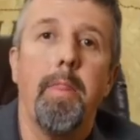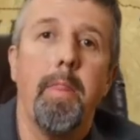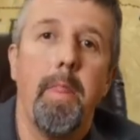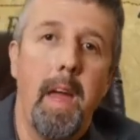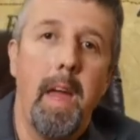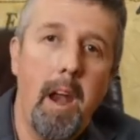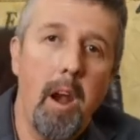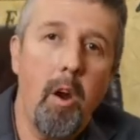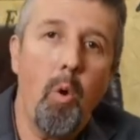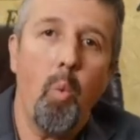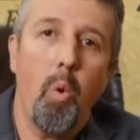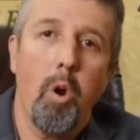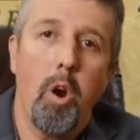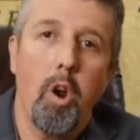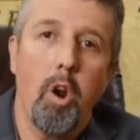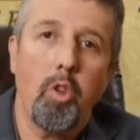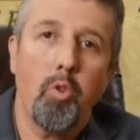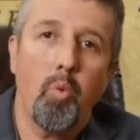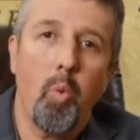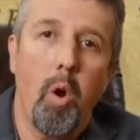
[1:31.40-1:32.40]
Their
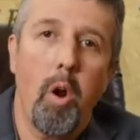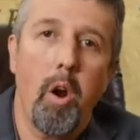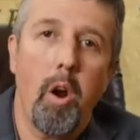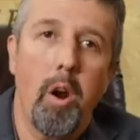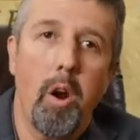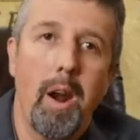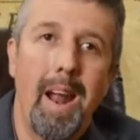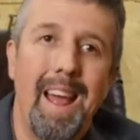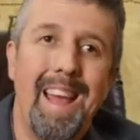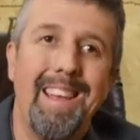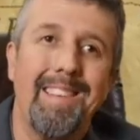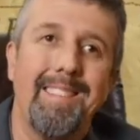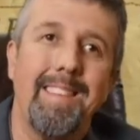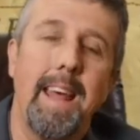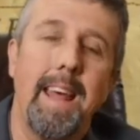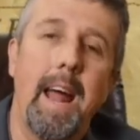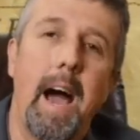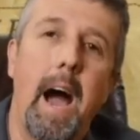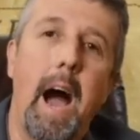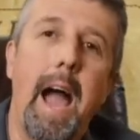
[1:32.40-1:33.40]
words were
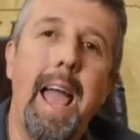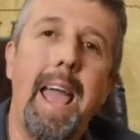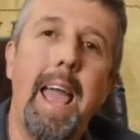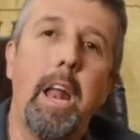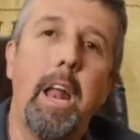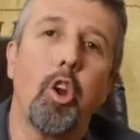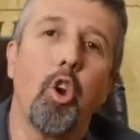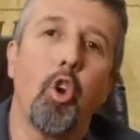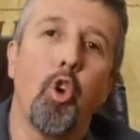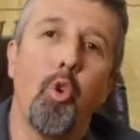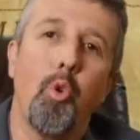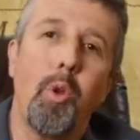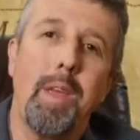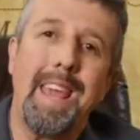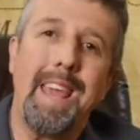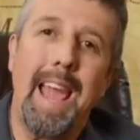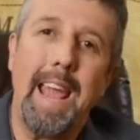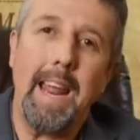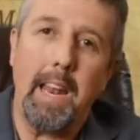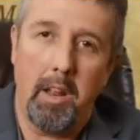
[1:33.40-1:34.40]
that I had
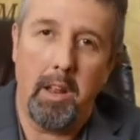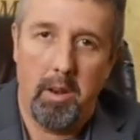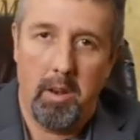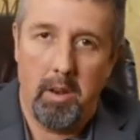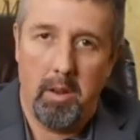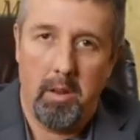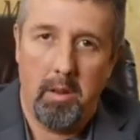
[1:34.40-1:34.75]
created